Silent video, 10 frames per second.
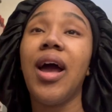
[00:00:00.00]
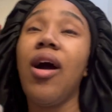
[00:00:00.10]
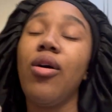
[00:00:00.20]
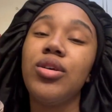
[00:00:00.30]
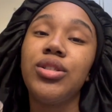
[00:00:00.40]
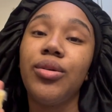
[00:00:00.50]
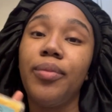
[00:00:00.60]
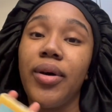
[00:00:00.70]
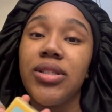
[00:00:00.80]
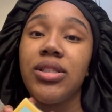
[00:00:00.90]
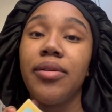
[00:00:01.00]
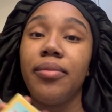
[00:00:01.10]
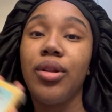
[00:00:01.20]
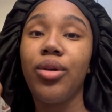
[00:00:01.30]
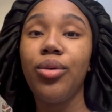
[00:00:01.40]
I also bought some
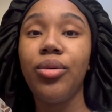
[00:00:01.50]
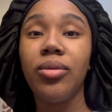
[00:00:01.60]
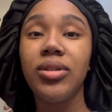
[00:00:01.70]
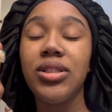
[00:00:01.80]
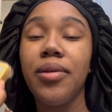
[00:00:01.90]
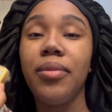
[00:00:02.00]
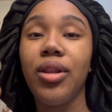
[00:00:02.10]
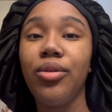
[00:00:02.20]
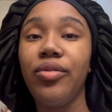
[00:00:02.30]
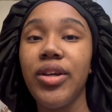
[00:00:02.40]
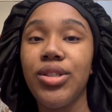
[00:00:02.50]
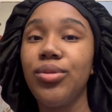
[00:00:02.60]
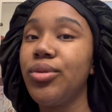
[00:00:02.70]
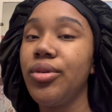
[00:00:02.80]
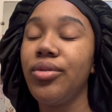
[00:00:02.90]
glow
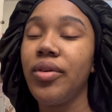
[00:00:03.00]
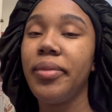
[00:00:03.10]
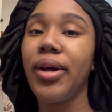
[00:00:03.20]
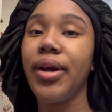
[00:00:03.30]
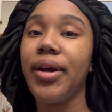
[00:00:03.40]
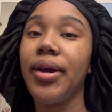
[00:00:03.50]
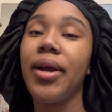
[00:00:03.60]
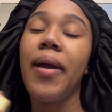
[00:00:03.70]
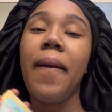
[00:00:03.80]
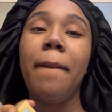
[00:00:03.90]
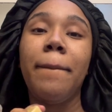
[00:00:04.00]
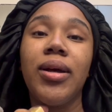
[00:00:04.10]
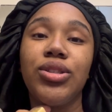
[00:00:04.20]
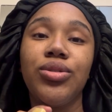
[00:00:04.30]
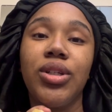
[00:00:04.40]
facial oil from her,
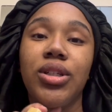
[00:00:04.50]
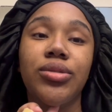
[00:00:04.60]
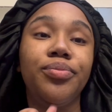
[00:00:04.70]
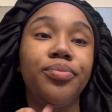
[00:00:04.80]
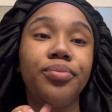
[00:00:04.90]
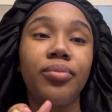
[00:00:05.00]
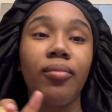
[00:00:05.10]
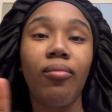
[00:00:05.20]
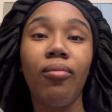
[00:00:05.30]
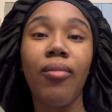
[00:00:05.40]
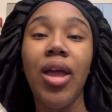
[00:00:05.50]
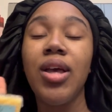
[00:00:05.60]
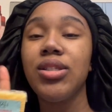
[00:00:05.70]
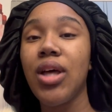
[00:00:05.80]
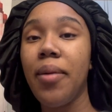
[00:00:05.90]
but you know.
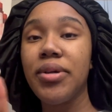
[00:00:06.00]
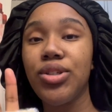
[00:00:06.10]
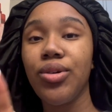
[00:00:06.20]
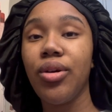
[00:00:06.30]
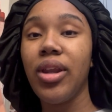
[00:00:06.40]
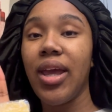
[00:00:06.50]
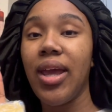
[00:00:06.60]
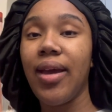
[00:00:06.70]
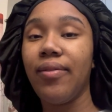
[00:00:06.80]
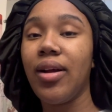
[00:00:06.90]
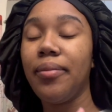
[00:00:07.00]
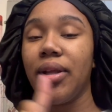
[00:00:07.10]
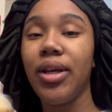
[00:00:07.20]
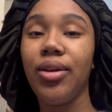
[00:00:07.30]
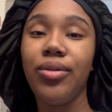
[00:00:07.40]
So I'm gonna show y'all that after I'm
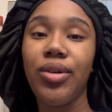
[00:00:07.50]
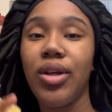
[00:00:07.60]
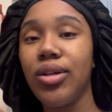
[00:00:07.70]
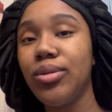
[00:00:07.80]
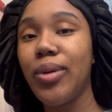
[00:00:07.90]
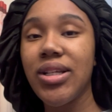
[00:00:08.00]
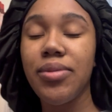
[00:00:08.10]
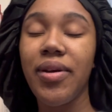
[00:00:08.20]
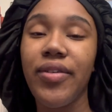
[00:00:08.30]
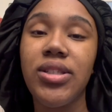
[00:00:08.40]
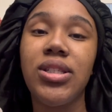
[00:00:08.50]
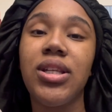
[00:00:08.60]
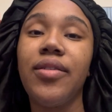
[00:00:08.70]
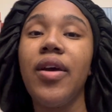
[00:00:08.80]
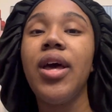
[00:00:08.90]
done, you know, washing my face and stuff.